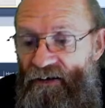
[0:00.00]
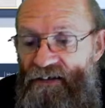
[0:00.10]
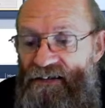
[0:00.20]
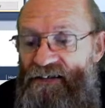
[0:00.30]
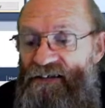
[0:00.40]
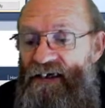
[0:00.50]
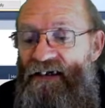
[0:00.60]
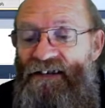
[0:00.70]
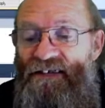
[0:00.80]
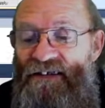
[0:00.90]

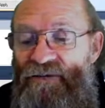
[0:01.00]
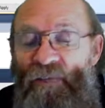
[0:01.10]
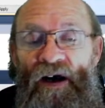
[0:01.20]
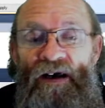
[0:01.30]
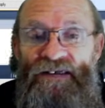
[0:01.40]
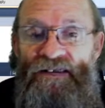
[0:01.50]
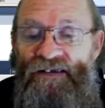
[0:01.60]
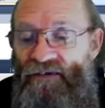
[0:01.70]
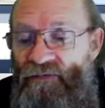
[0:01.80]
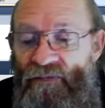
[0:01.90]
seconds has passed,
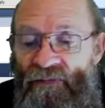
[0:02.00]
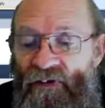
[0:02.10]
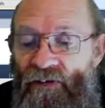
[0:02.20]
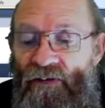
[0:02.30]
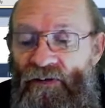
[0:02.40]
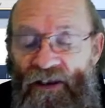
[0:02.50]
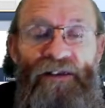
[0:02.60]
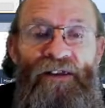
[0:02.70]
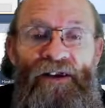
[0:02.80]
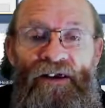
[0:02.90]

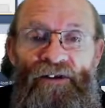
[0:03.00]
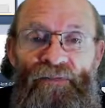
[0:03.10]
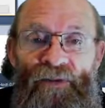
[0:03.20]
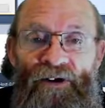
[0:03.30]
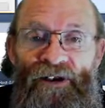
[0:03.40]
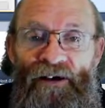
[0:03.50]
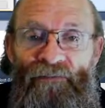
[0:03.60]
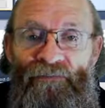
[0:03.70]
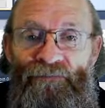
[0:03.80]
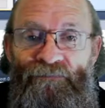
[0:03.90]
then trigger the program.